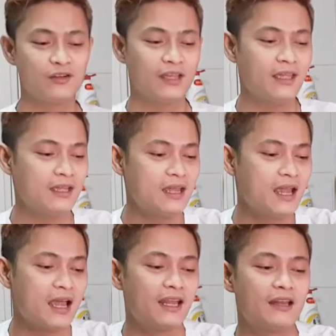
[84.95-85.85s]
Okay,
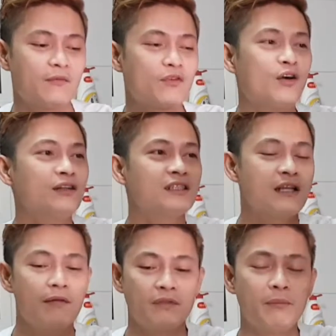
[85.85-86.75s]
and then of course
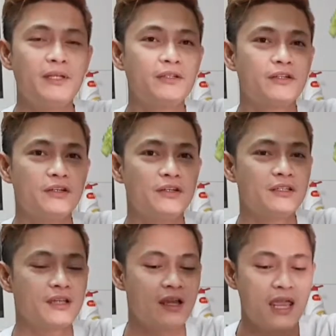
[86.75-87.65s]
the bitter
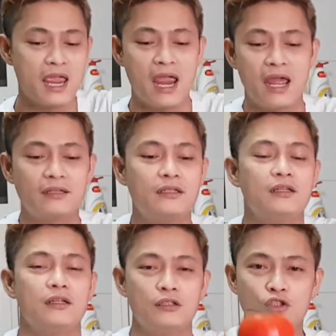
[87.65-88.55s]
gourd and
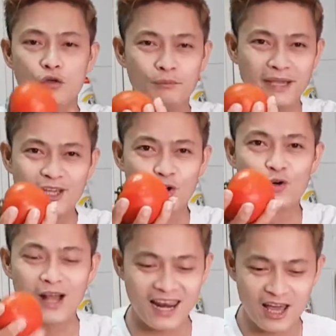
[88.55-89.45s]
tomato.
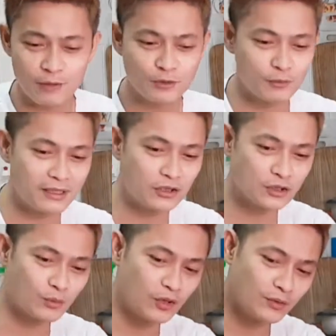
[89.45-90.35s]
A lot of
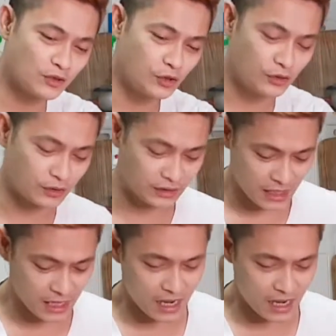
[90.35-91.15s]
tomatoes we're going to use,